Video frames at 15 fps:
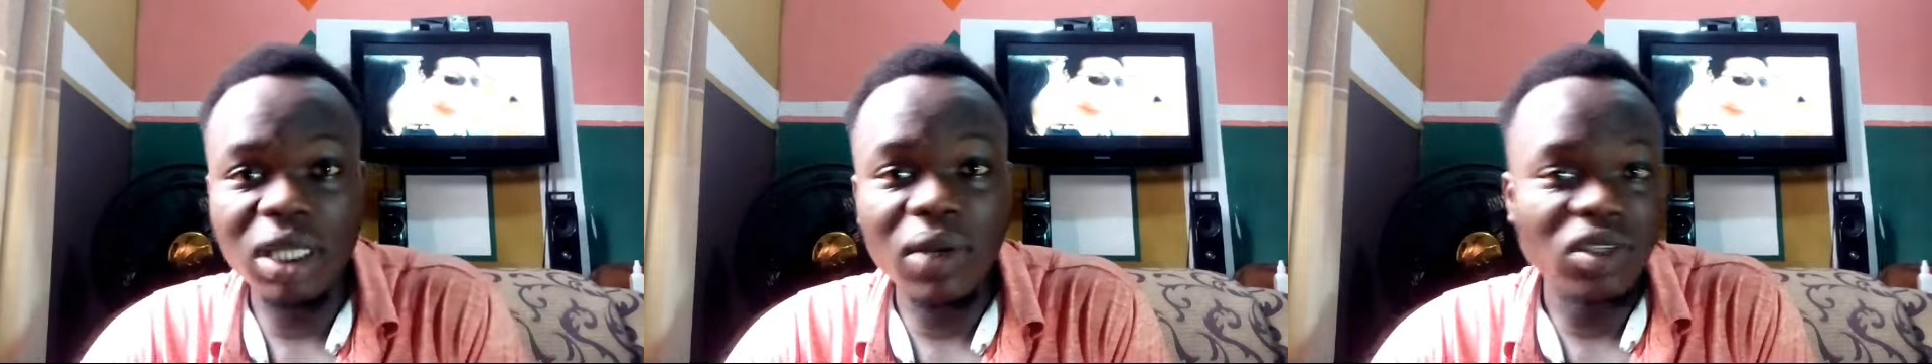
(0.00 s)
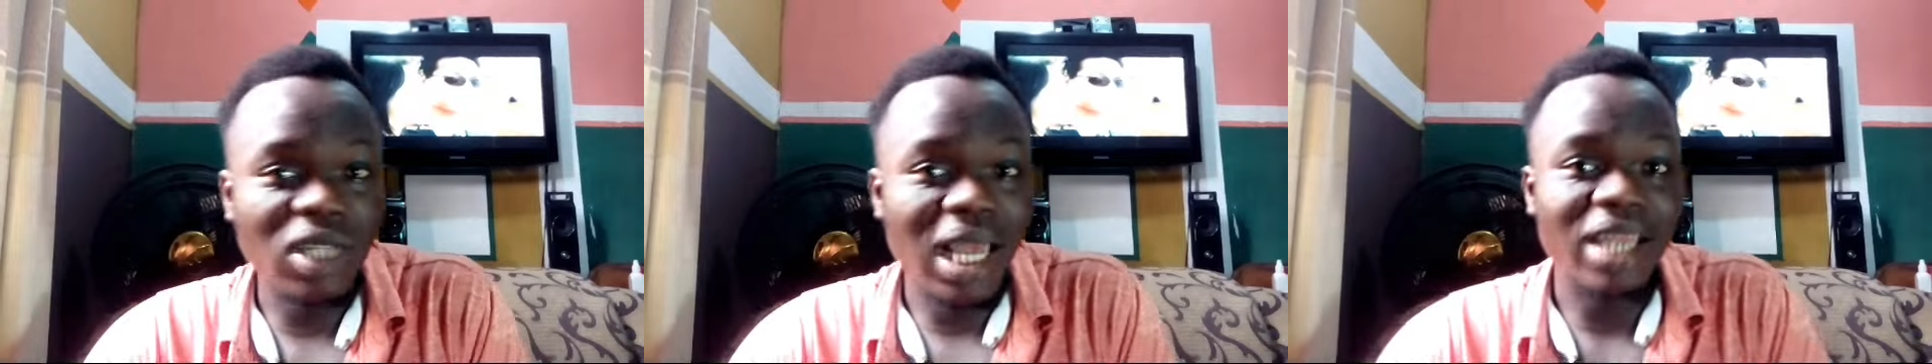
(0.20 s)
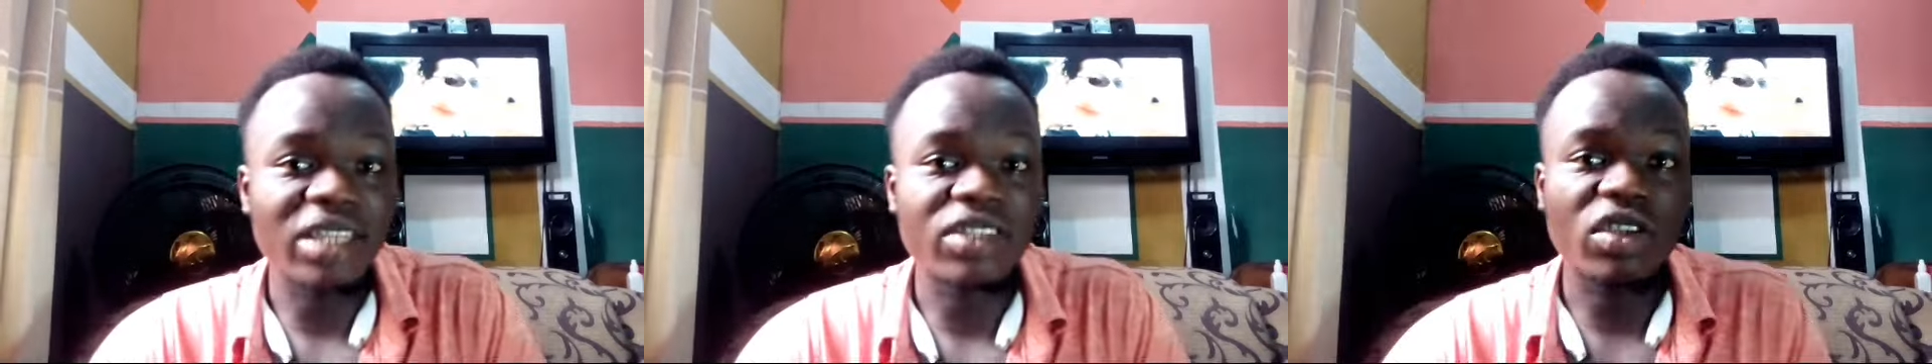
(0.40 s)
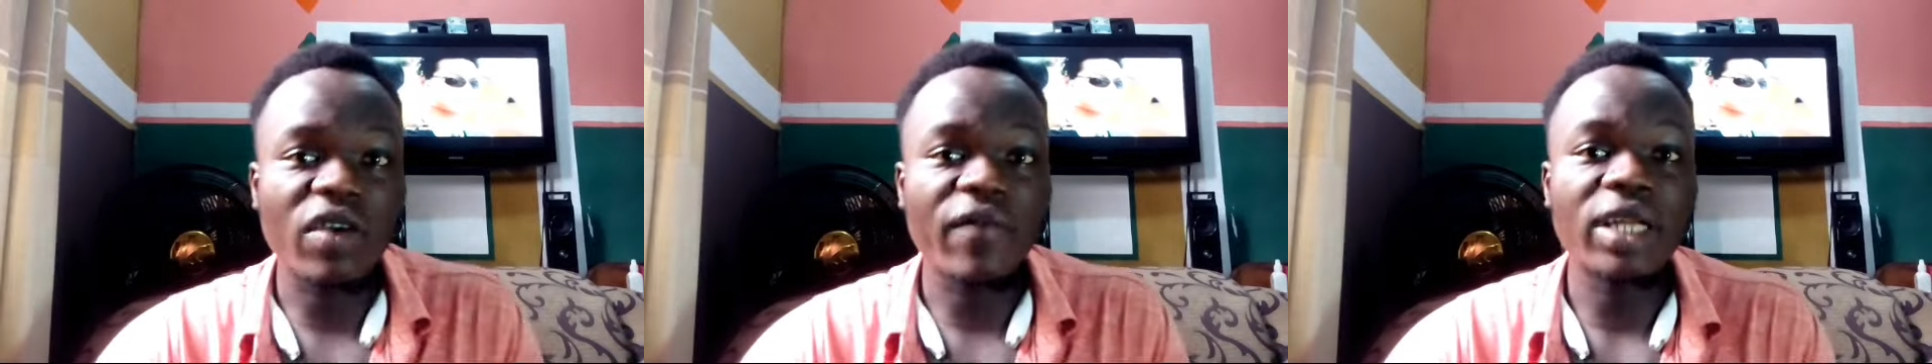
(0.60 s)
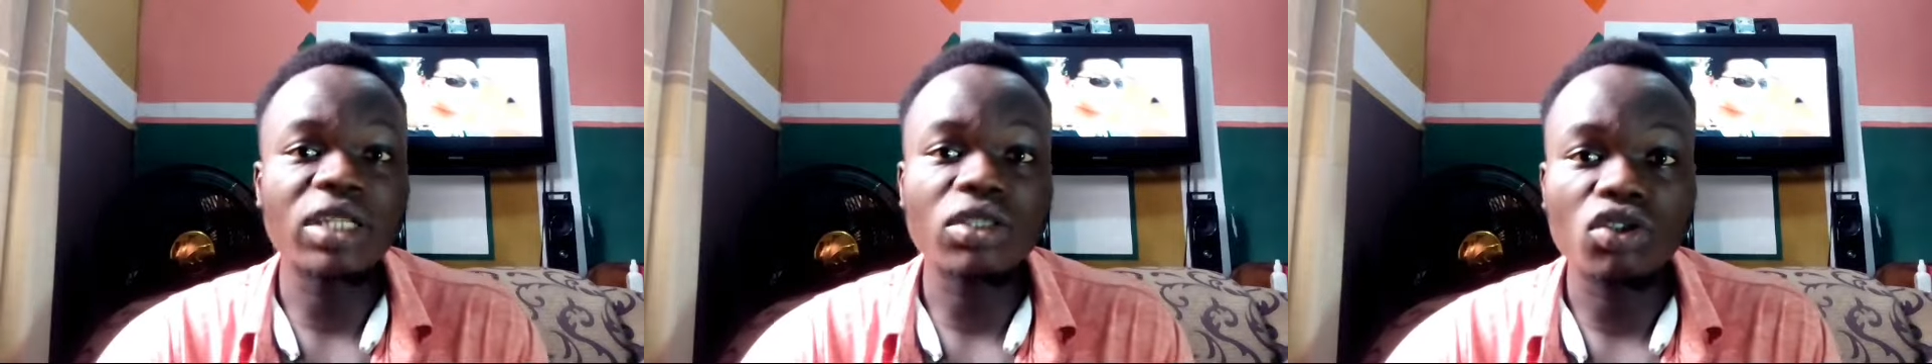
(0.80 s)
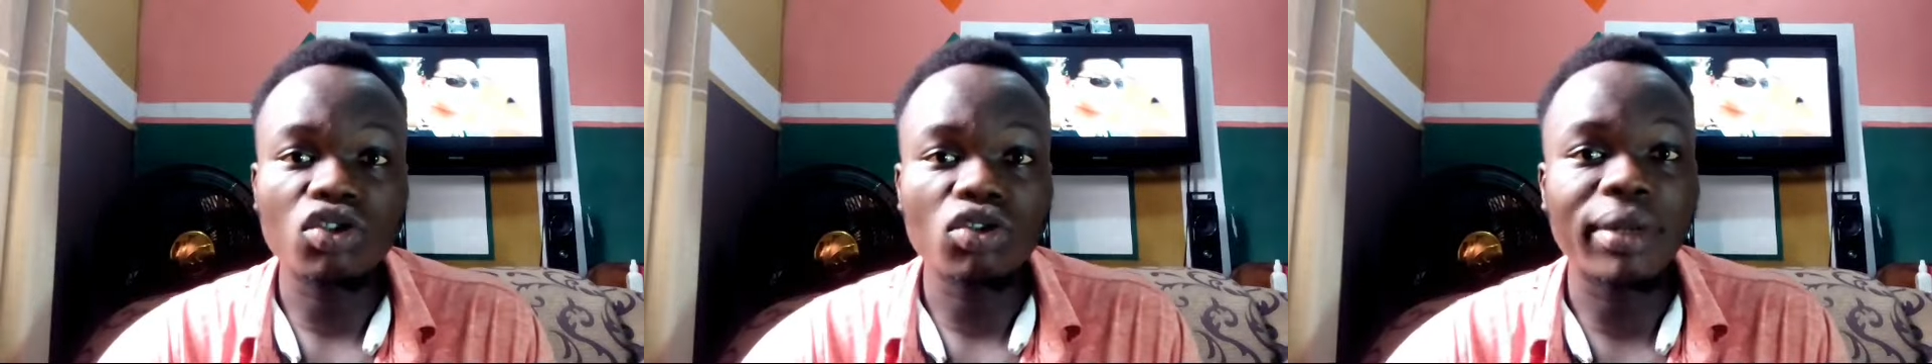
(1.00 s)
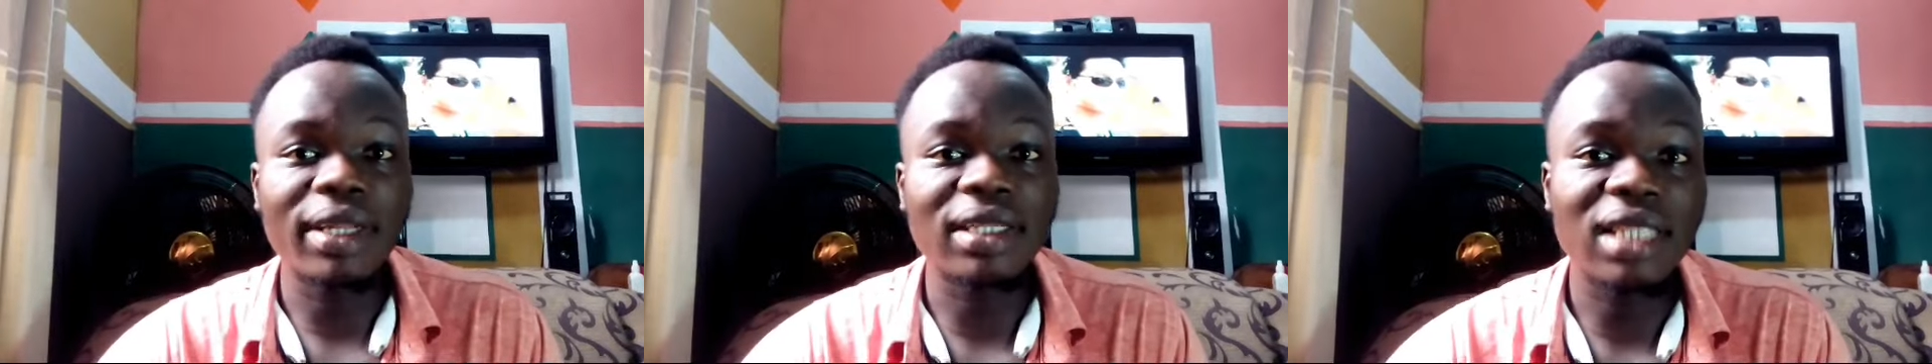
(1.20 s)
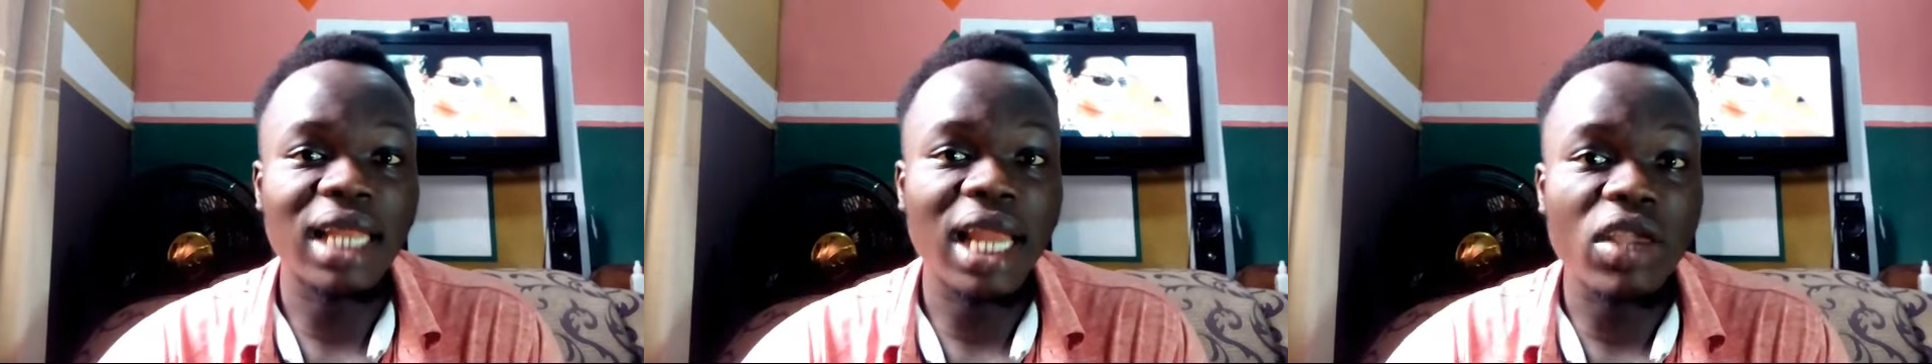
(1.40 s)
That was how I discovered YouTube.
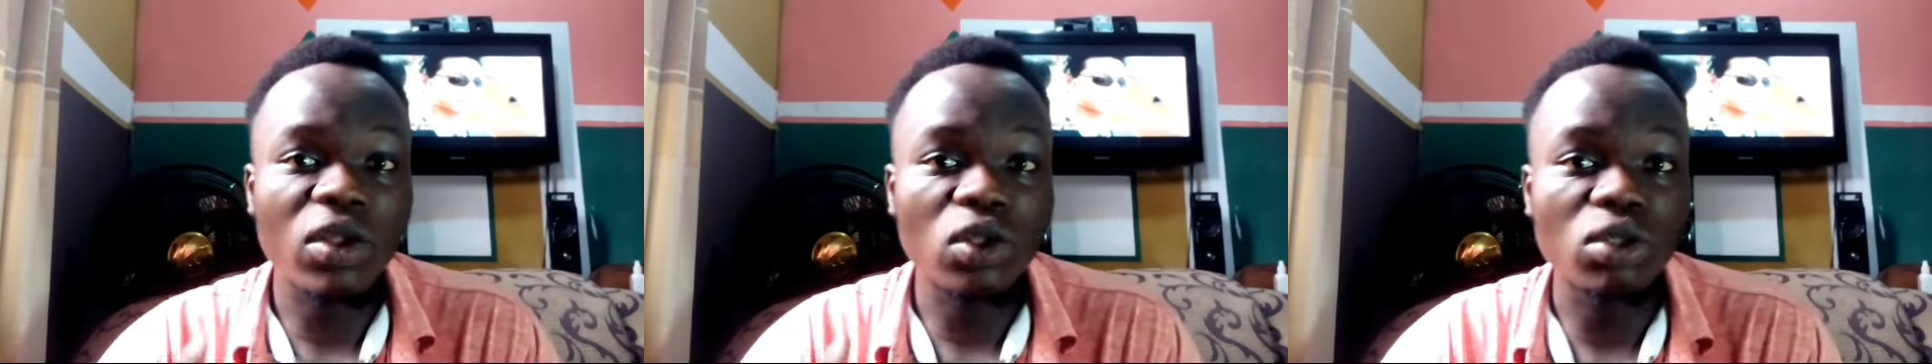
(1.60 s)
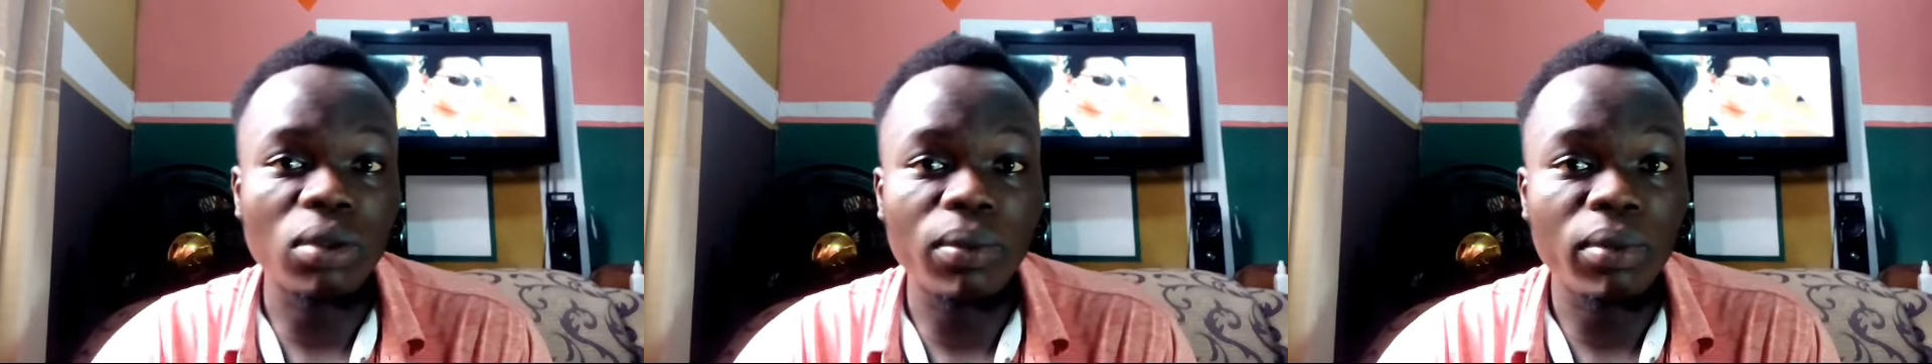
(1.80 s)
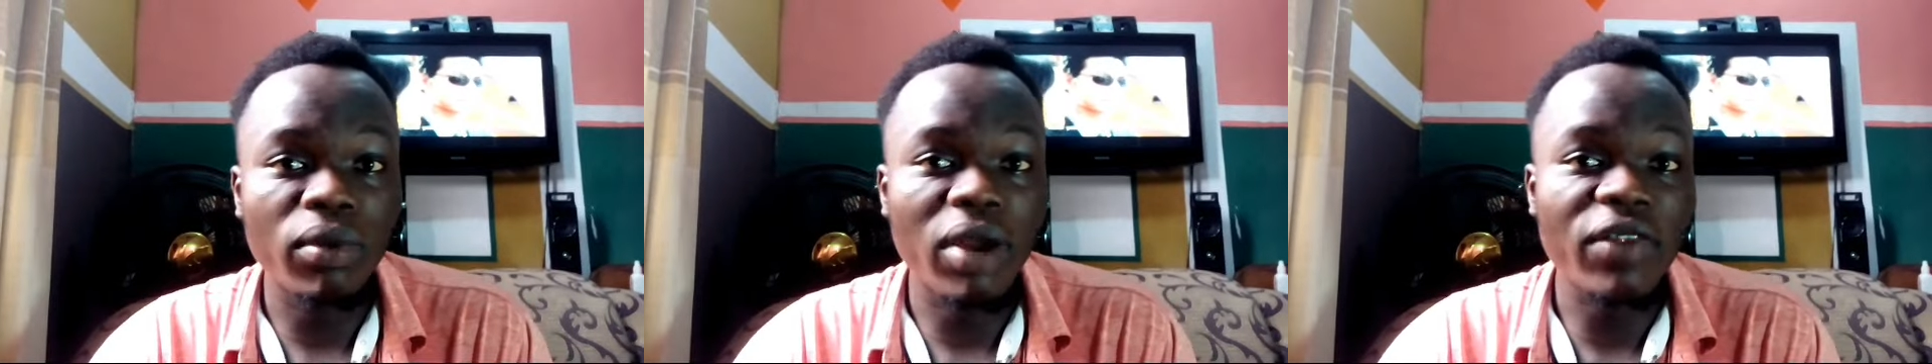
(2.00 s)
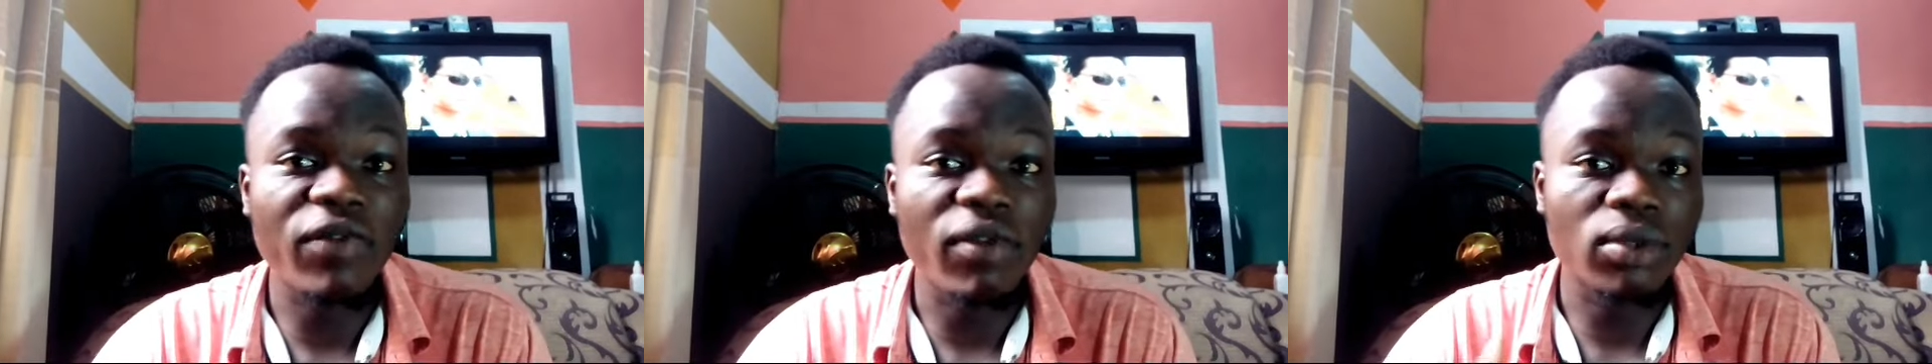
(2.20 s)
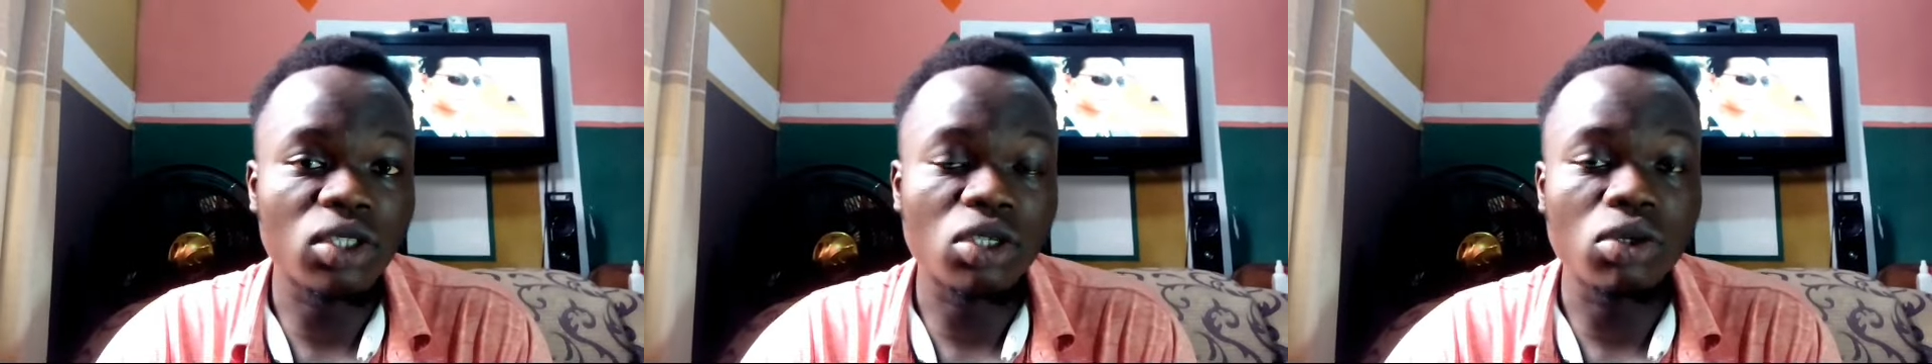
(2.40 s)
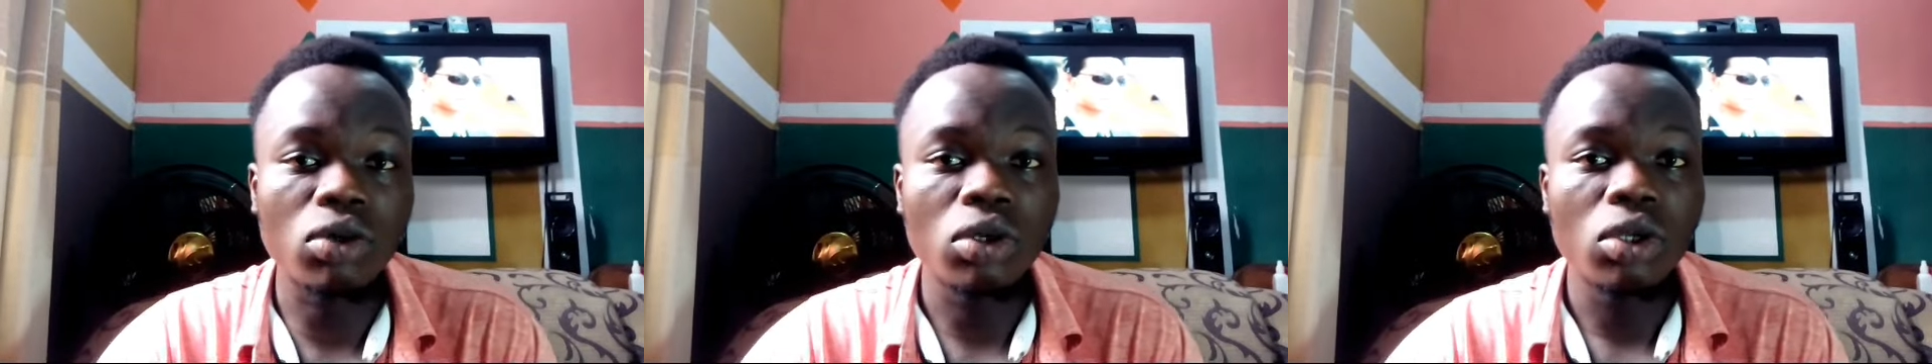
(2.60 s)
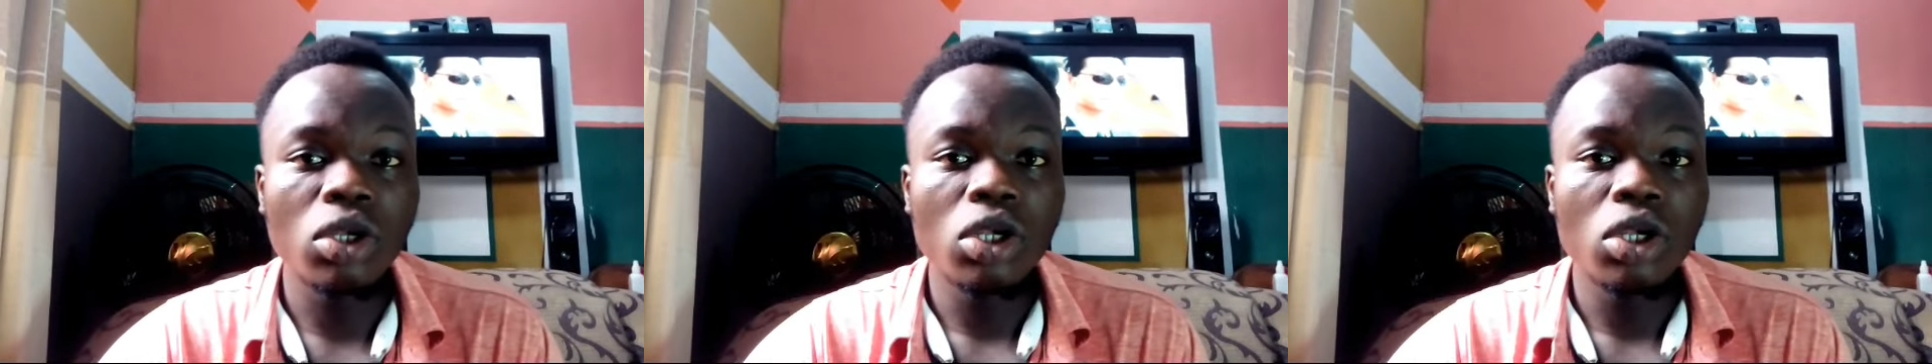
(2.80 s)
I started YouTube right from school.